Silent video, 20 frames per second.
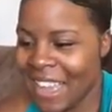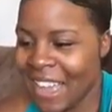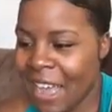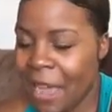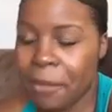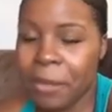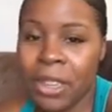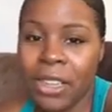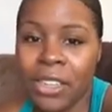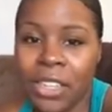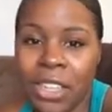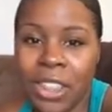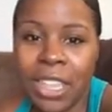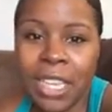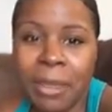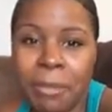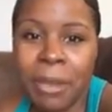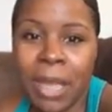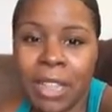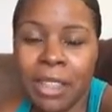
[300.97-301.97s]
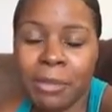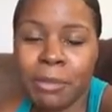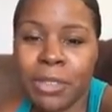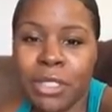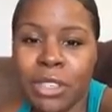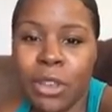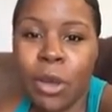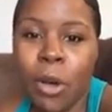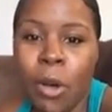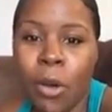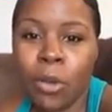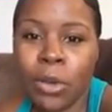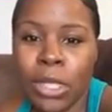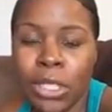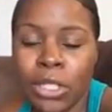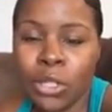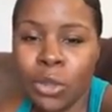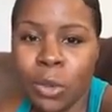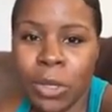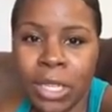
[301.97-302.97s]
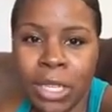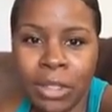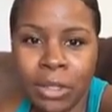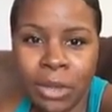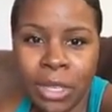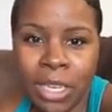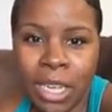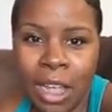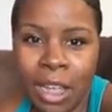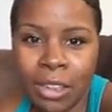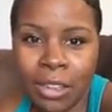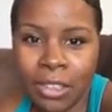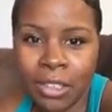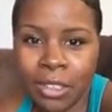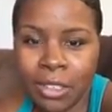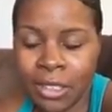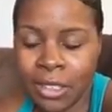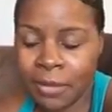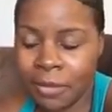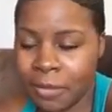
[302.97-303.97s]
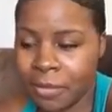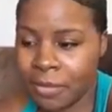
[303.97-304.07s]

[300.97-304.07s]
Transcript: And the good thing about them is they're only $23